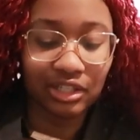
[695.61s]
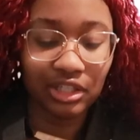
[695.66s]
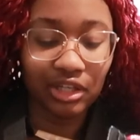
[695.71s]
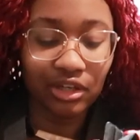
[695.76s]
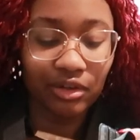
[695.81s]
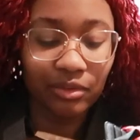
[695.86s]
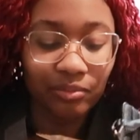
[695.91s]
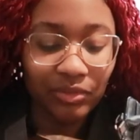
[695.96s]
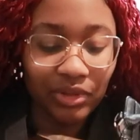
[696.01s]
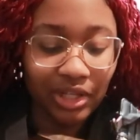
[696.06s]
You
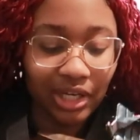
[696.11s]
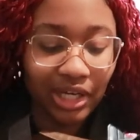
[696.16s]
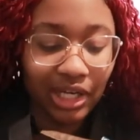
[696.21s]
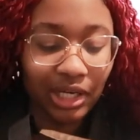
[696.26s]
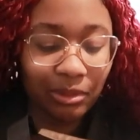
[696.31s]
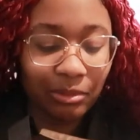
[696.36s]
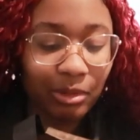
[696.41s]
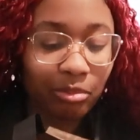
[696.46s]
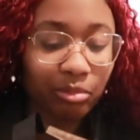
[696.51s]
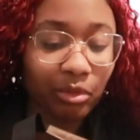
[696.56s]
know, I
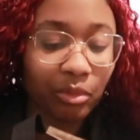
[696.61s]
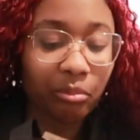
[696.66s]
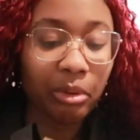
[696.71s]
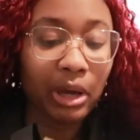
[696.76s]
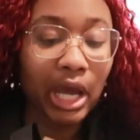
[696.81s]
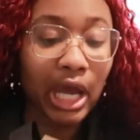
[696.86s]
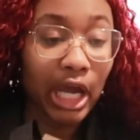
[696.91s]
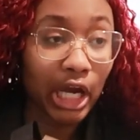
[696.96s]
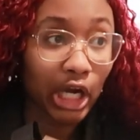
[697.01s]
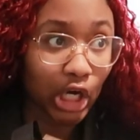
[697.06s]
gotta be
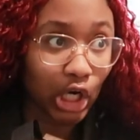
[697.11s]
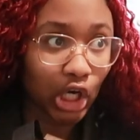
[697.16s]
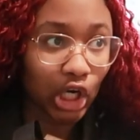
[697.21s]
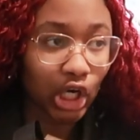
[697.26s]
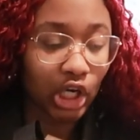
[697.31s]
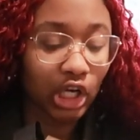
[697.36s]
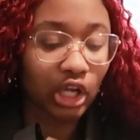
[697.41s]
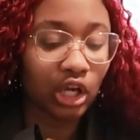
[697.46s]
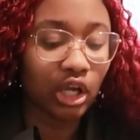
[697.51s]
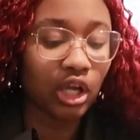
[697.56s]

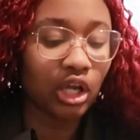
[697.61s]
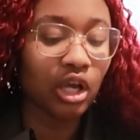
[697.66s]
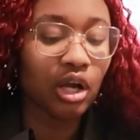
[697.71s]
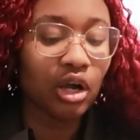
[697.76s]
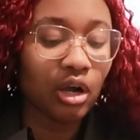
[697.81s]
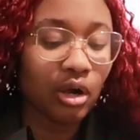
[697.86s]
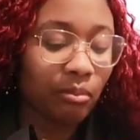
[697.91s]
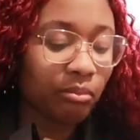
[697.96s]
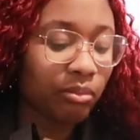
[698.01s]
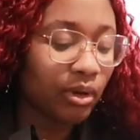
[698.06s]
prepared.
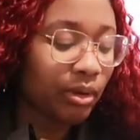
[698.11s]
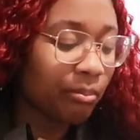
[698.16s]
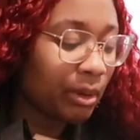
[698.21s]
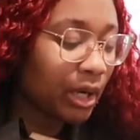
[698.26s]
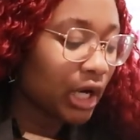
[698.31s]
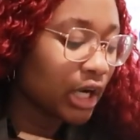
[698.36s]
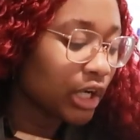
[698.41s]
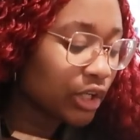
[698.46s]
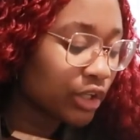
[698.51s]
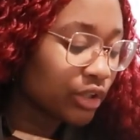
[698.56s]

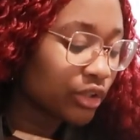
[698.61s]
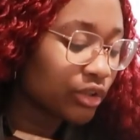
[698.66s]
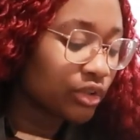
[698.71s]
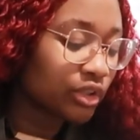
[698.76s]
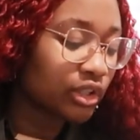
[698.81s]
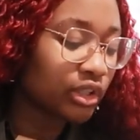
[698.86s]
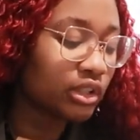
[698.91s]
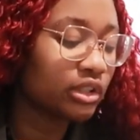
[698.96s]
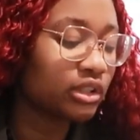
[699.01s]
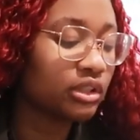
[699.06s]

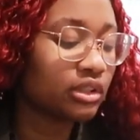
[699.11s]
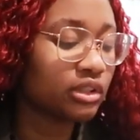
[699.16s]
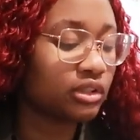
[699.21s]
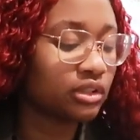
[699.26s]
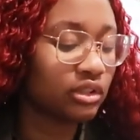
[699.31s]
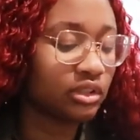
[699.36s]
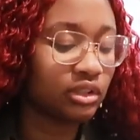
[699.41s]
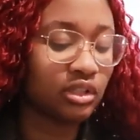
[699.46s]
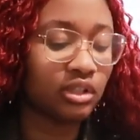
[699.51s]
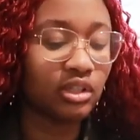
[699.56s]

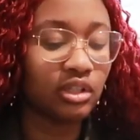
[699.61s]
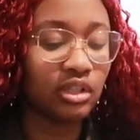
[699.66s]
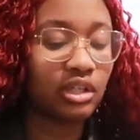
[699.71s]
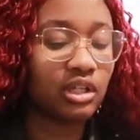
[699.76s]
Prepared.